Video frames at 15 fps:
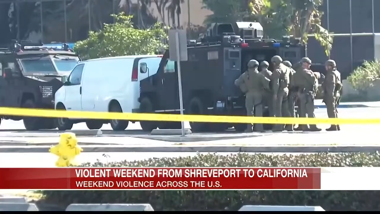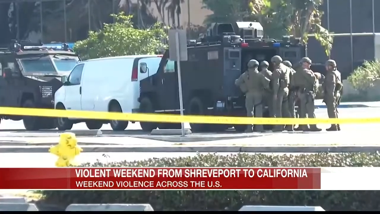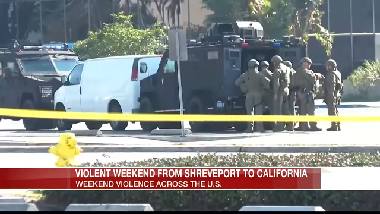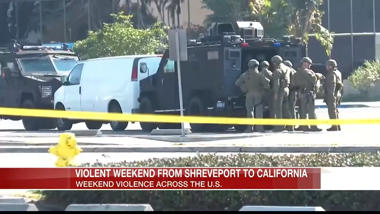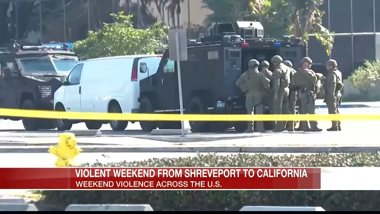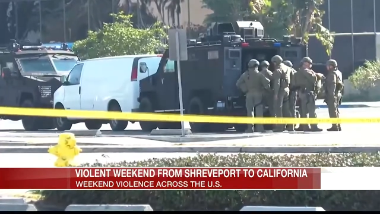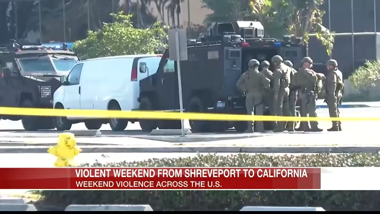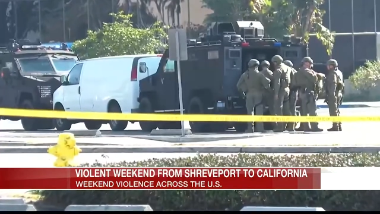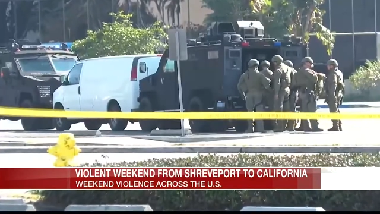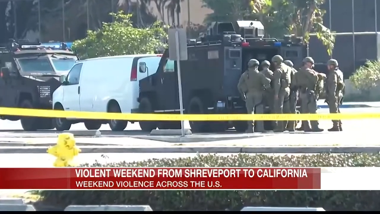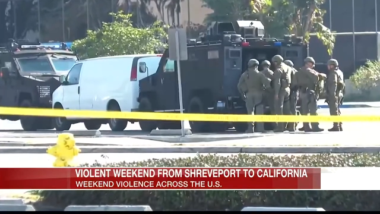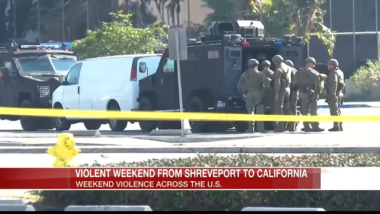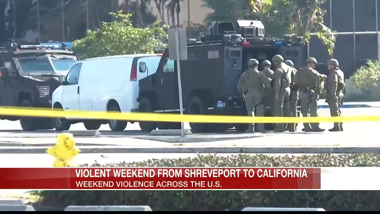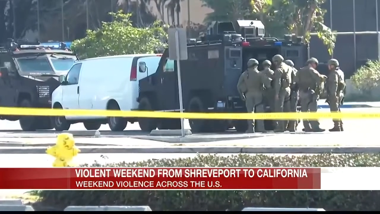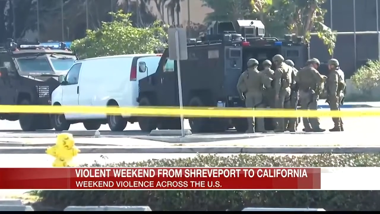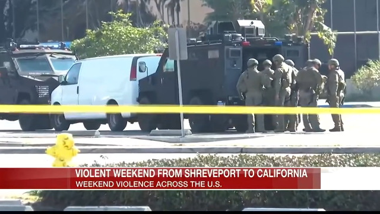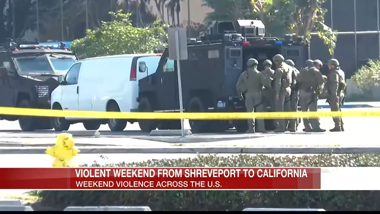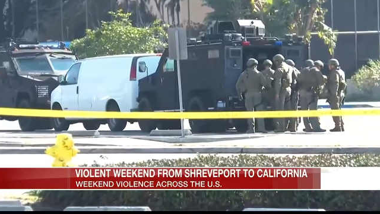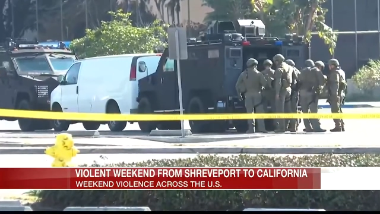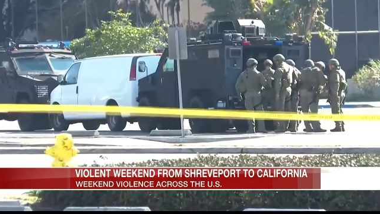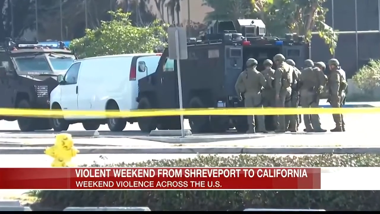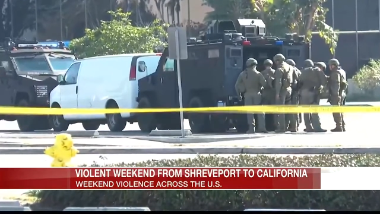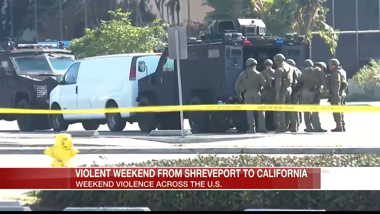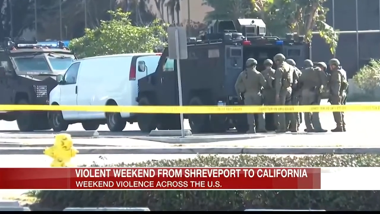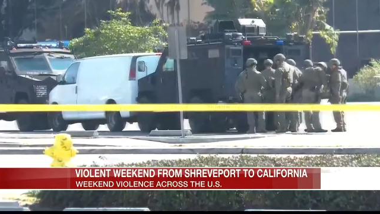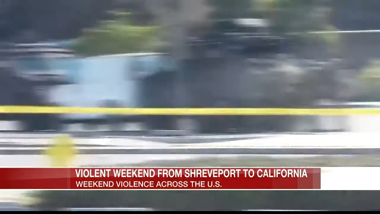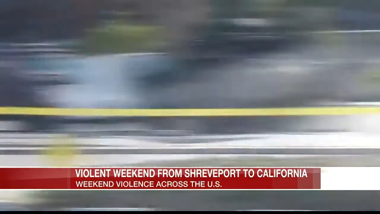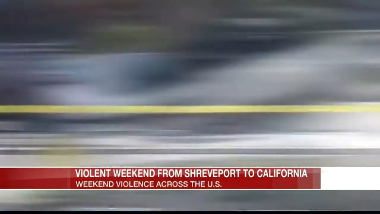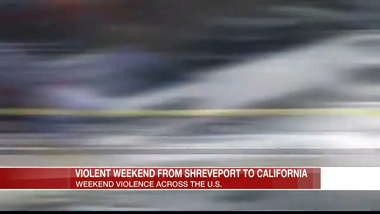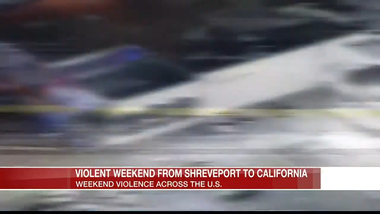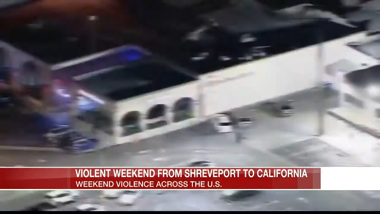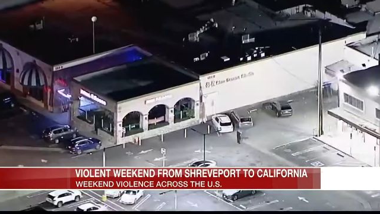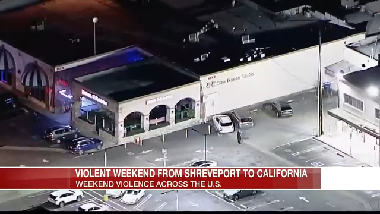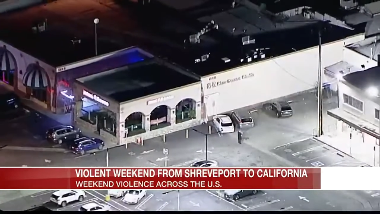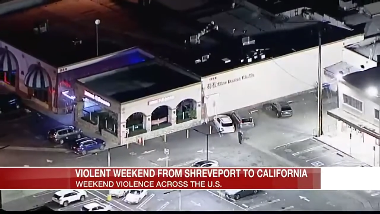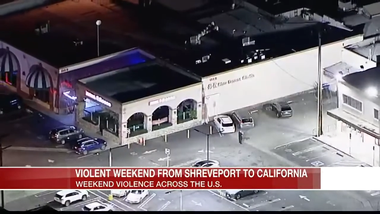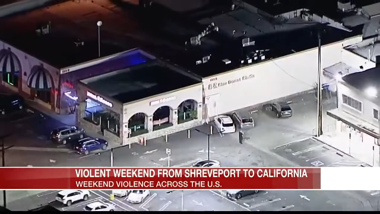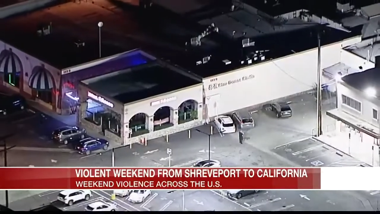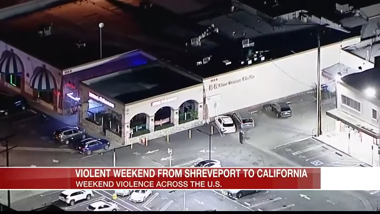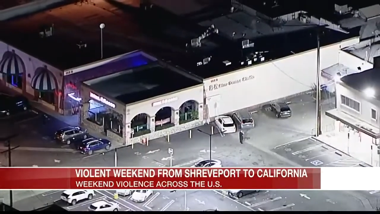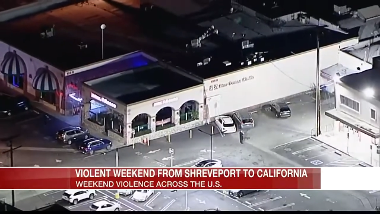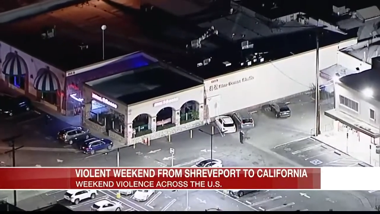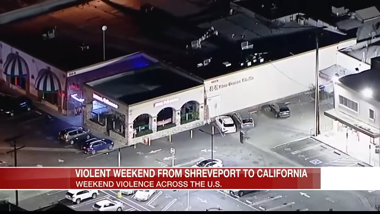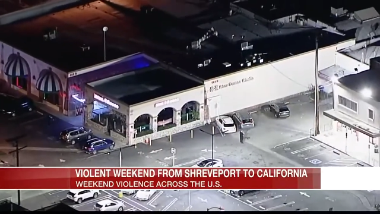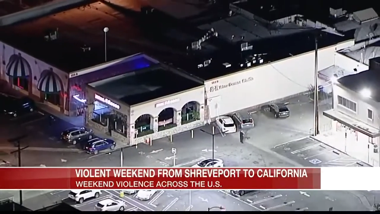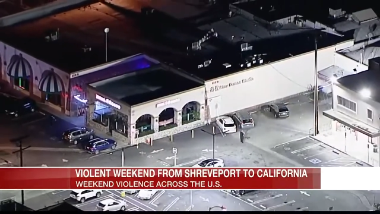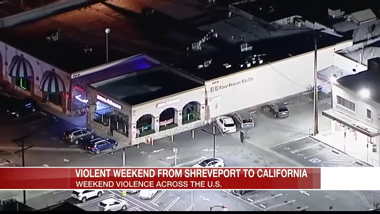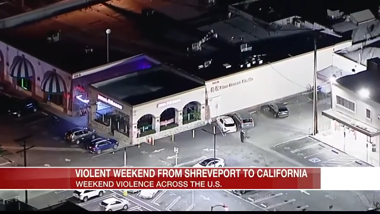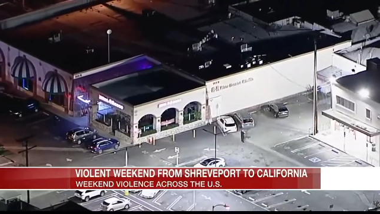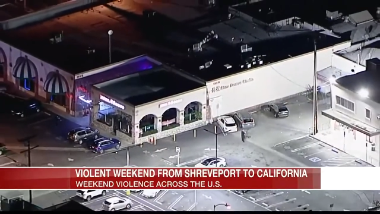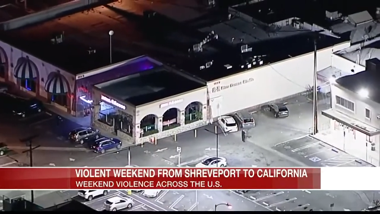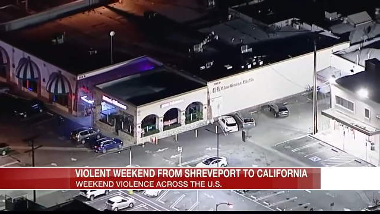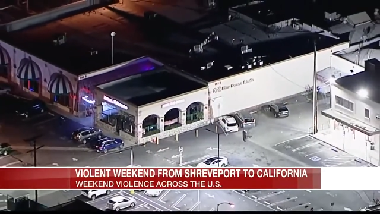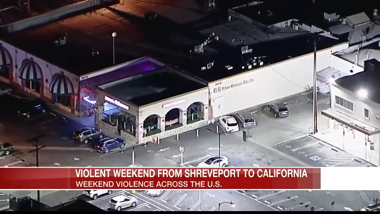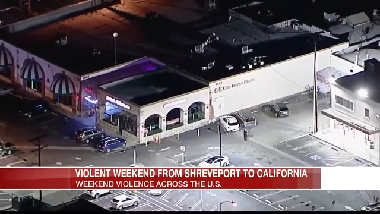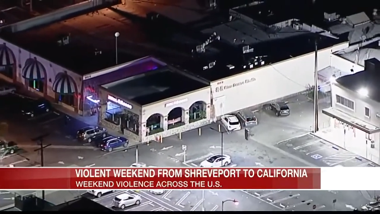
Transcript: Nobody's mouth can be seen.